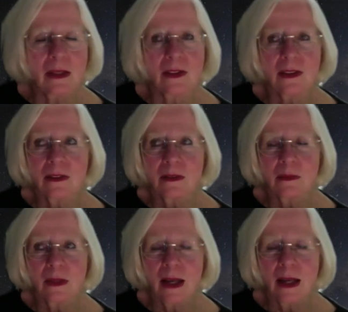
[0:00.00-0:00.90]
just
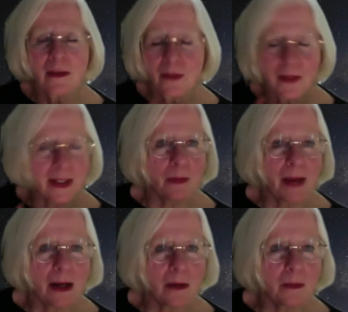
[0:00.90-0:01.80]
everything
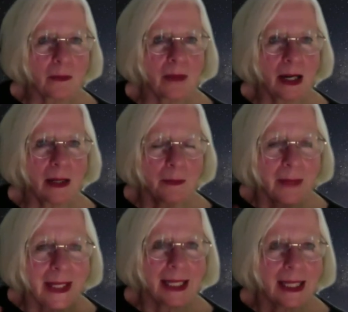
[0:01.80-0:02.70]
about
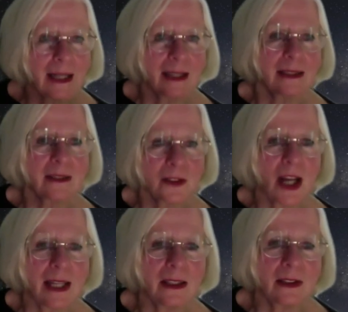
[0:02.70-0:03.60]
me
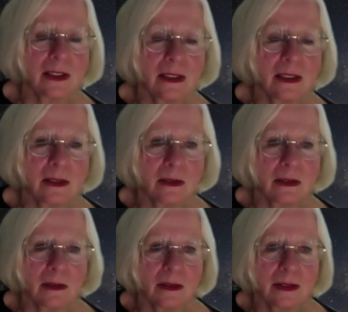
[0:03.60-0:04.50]
changed
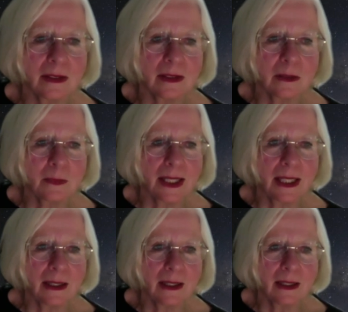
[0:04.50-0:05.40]
since being